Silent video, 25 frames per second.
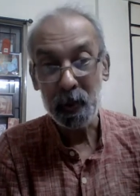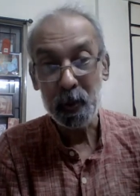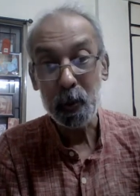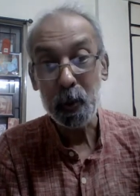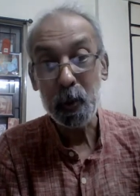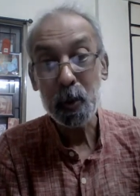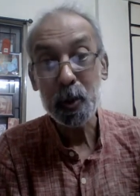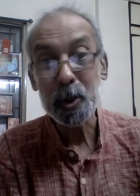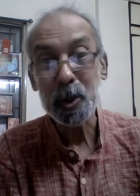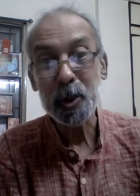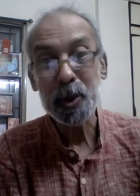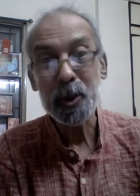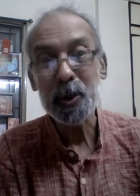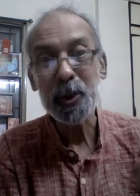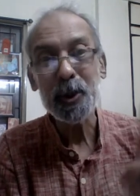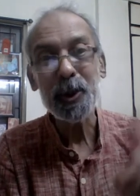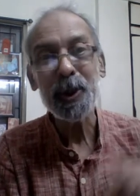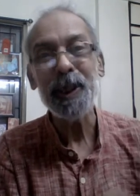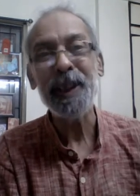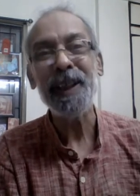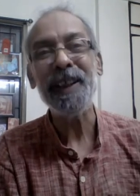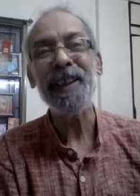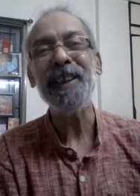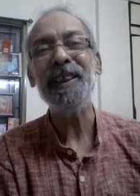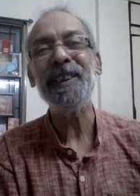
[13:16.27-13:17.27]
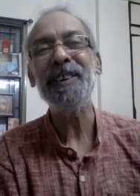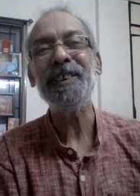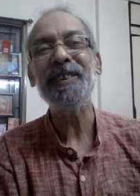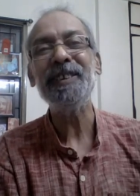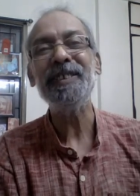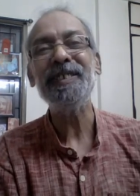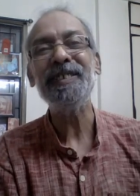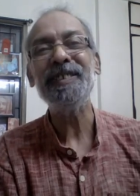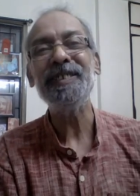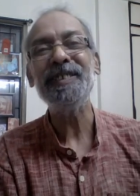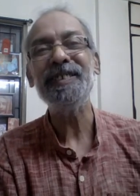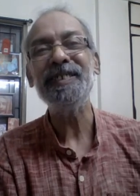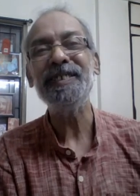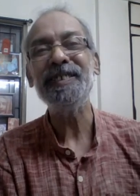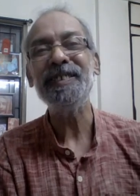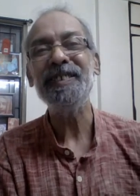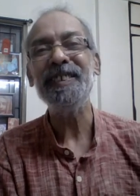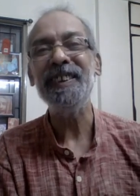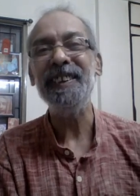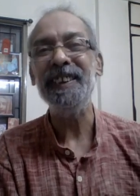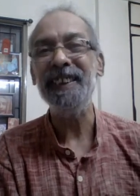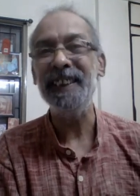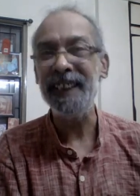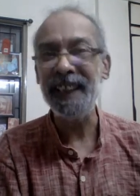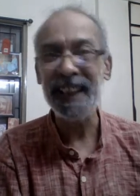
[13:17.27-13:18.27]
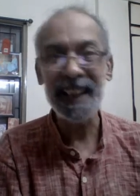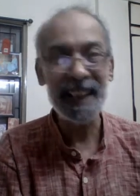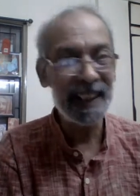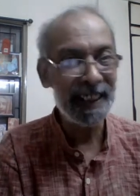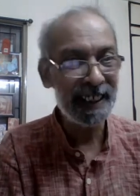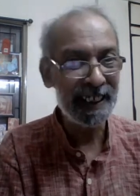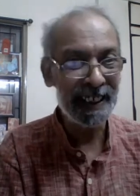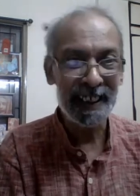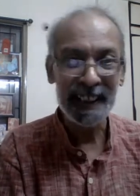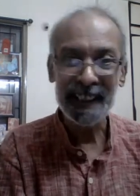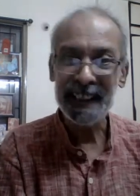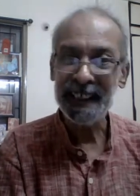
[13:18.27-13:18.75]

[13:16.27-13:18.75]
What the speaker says: Dosh Noi, then